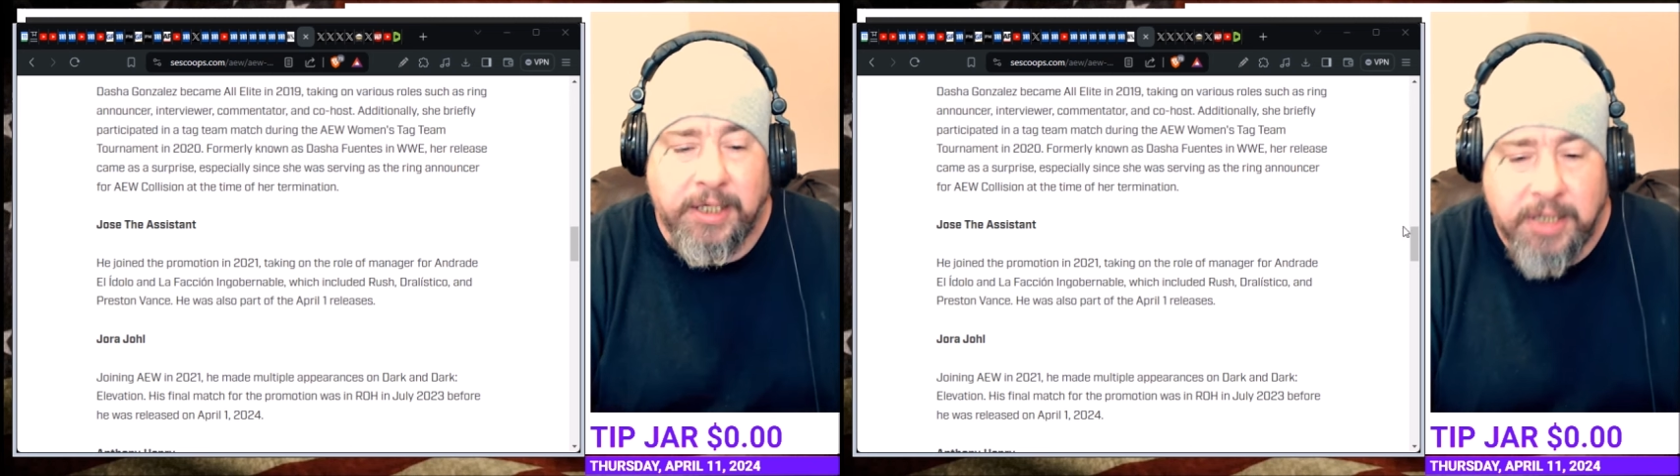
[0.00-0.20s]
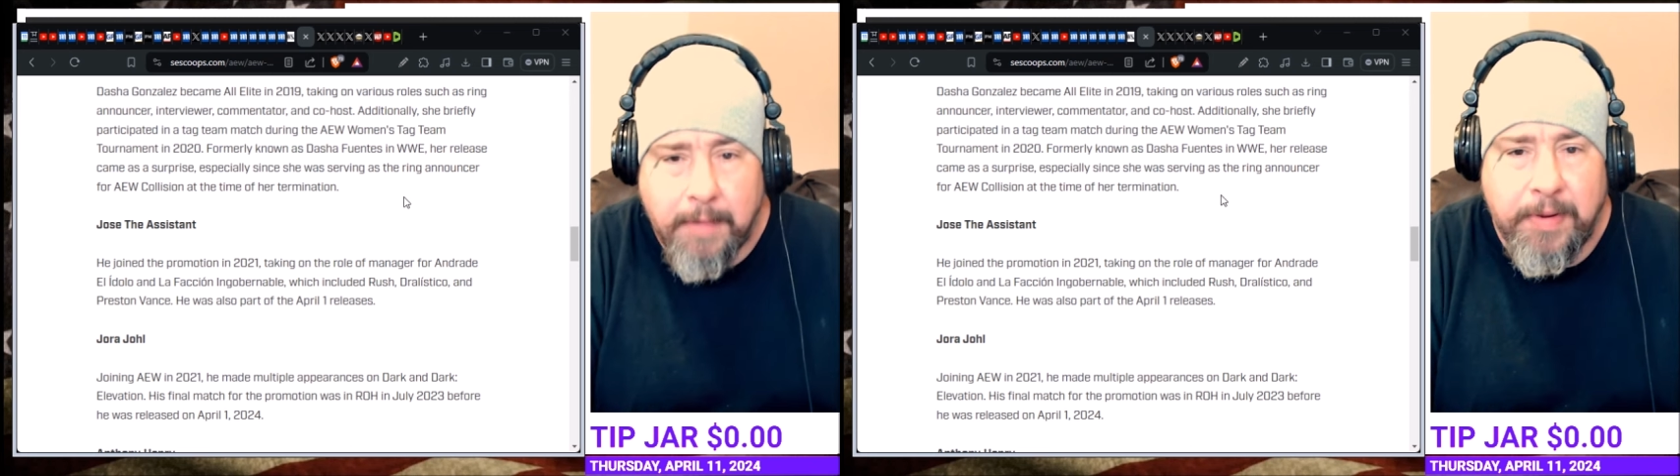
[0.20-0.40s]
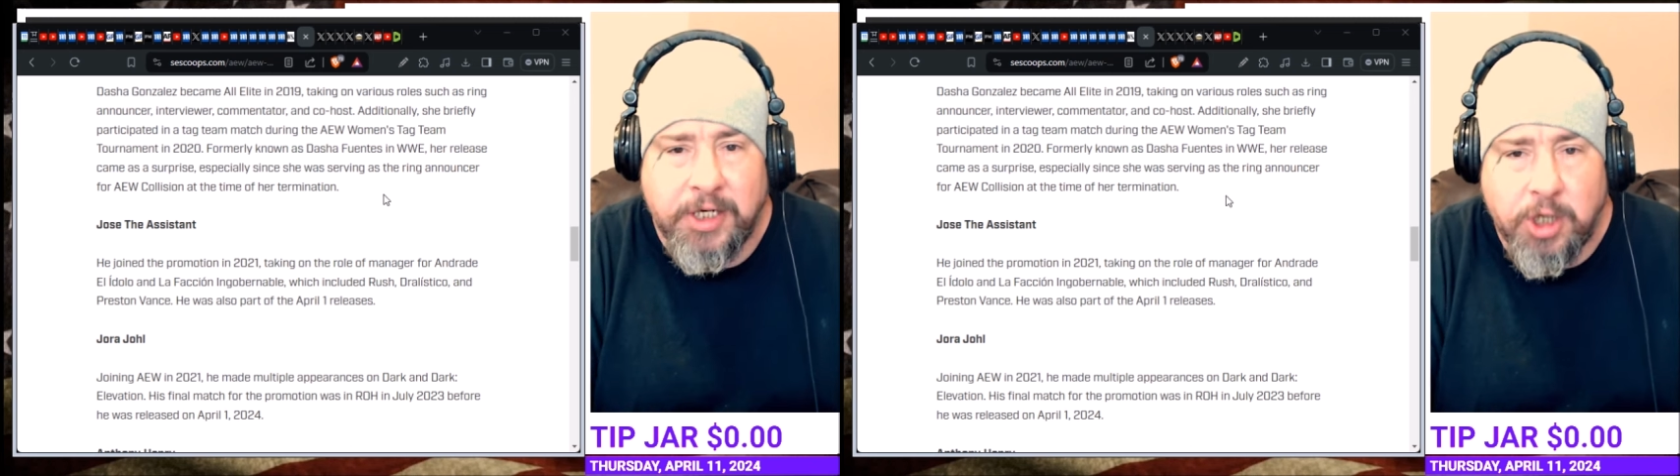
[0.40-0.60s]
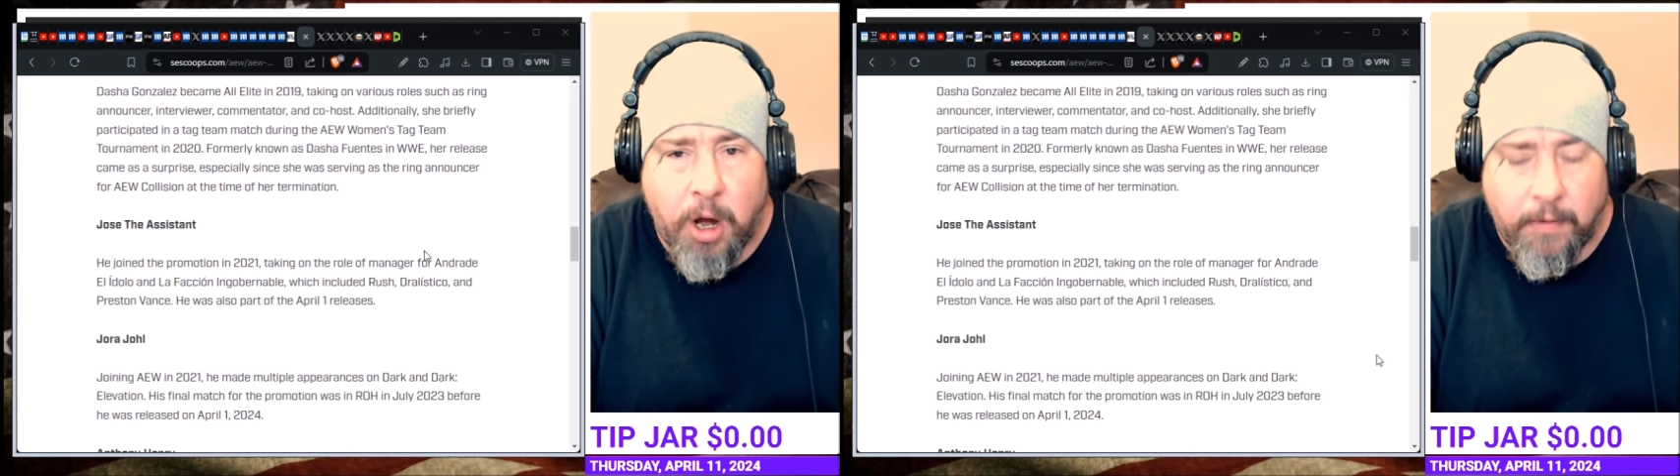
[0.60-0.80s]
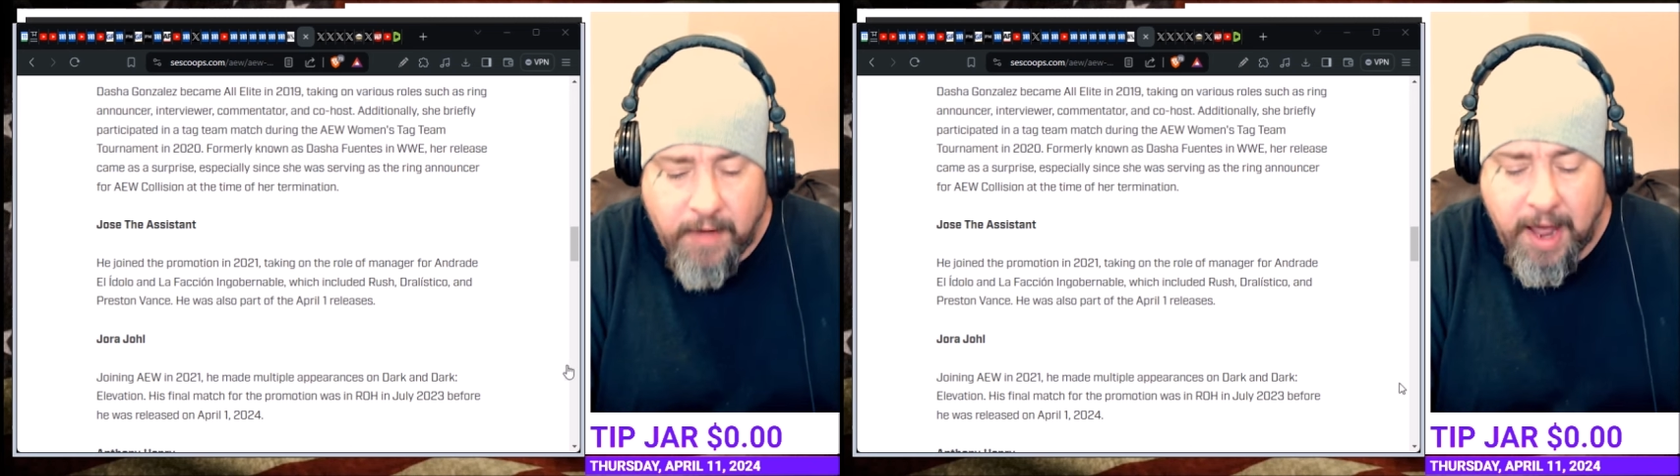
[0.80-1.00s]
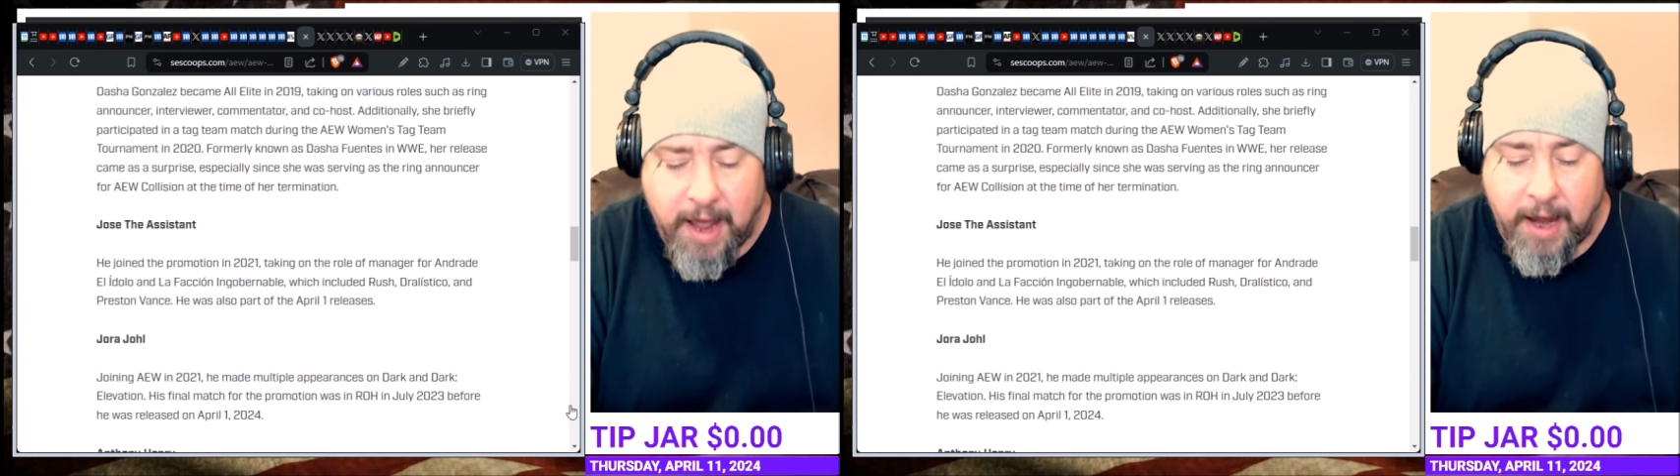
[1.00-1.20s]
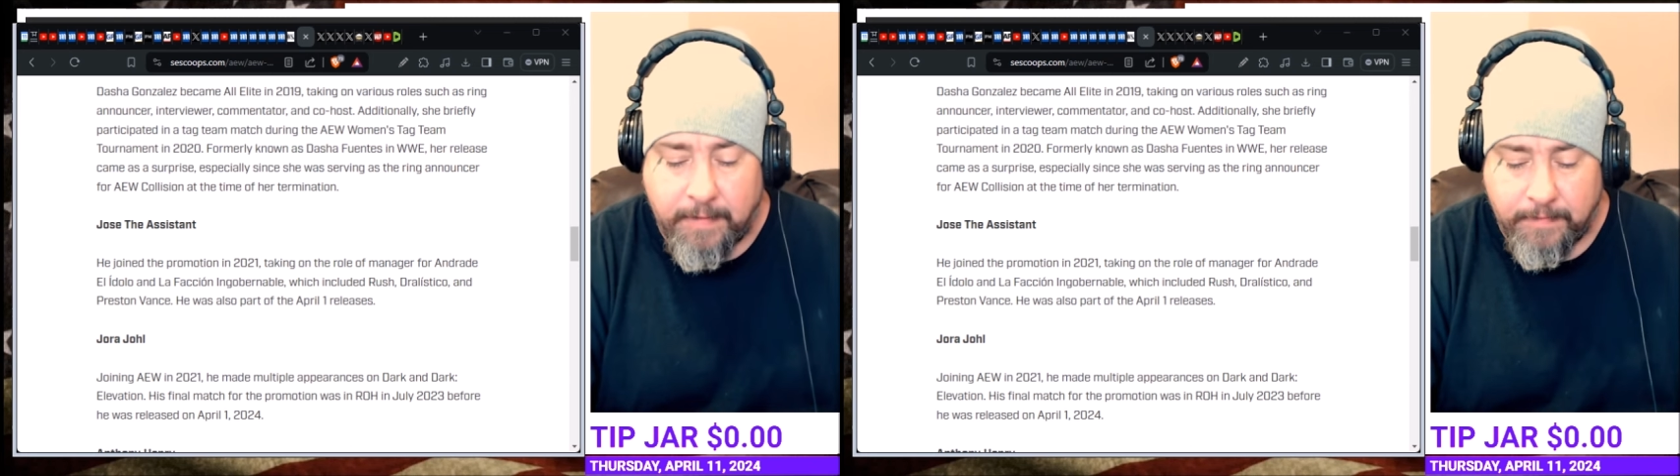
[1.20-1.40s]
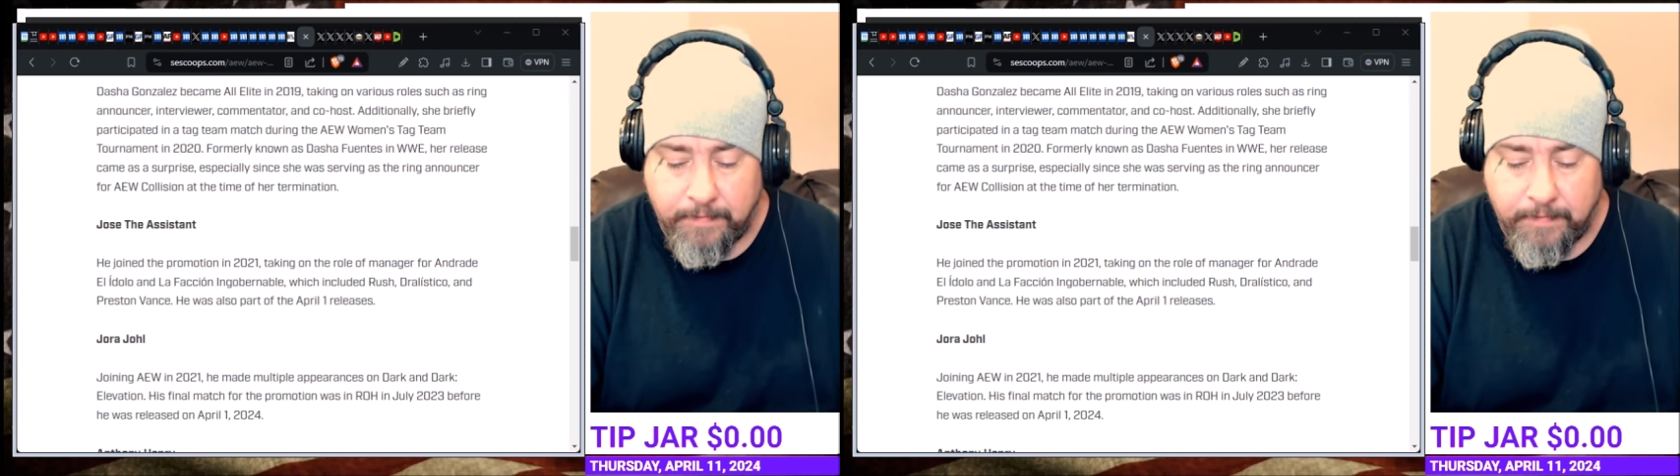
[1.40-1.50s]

that Bischoff had.